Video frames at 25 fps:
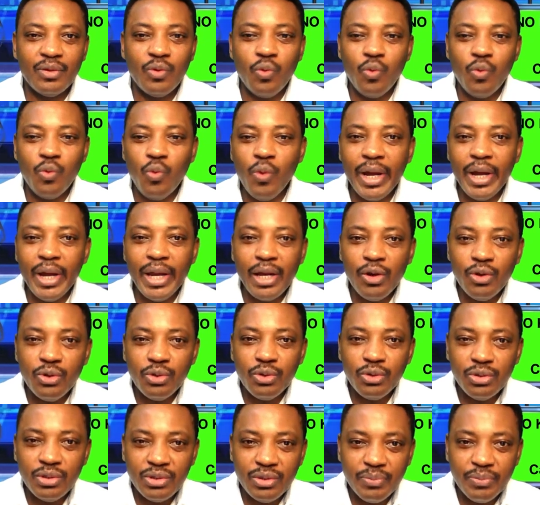who were
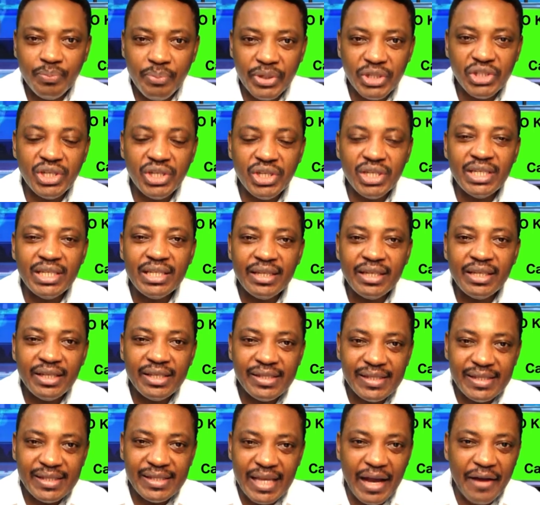preaching
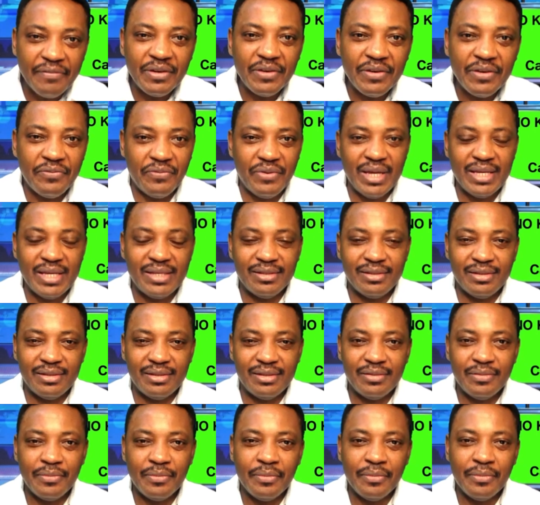
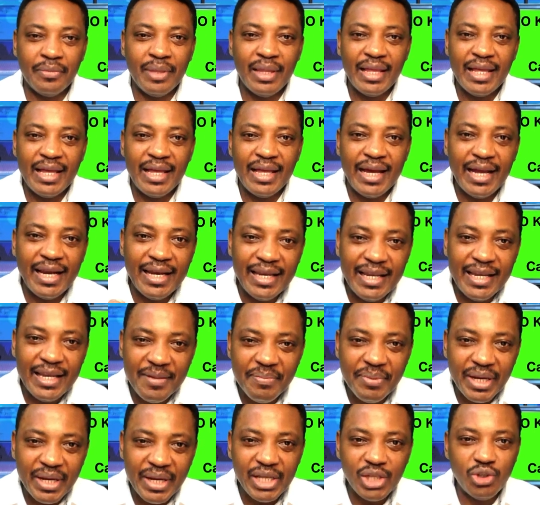self-defense and
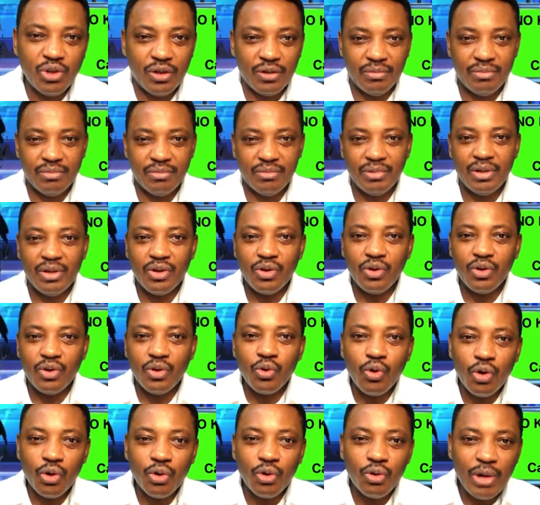liberation,
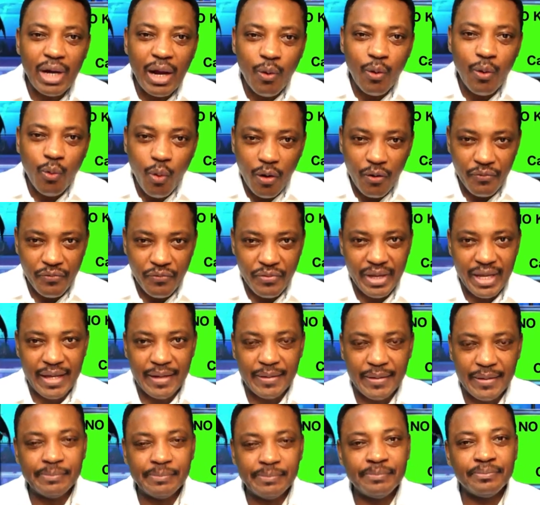guerrilla warfare.
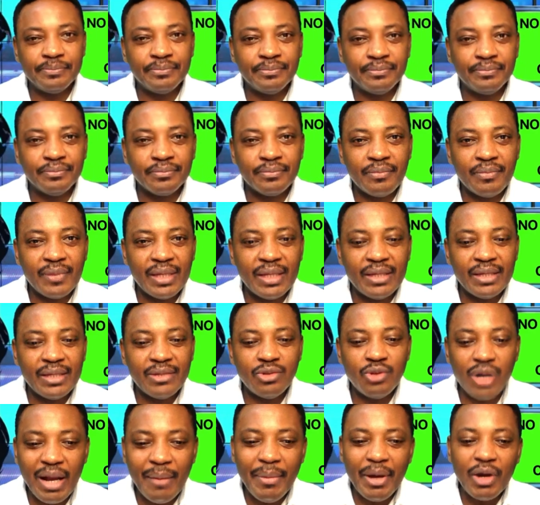
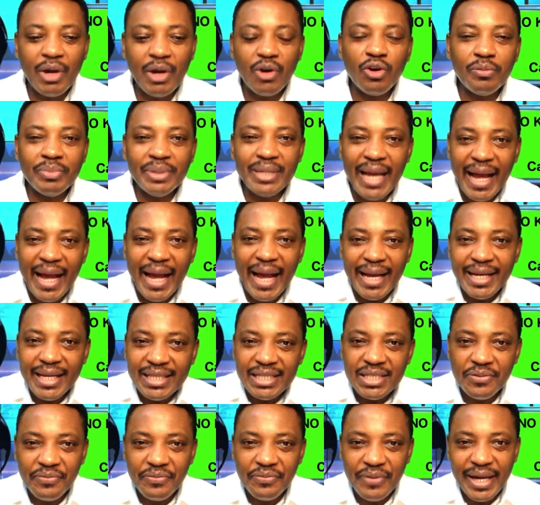So Cameroon be that
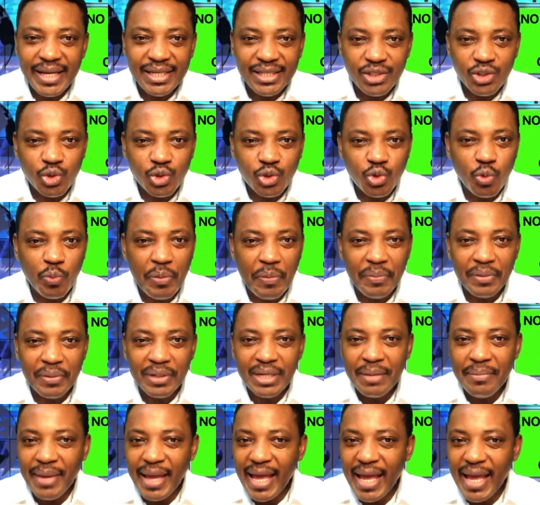identify these two people
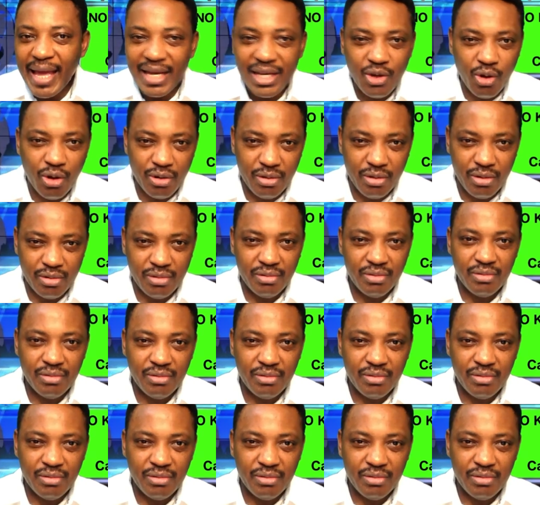them early on.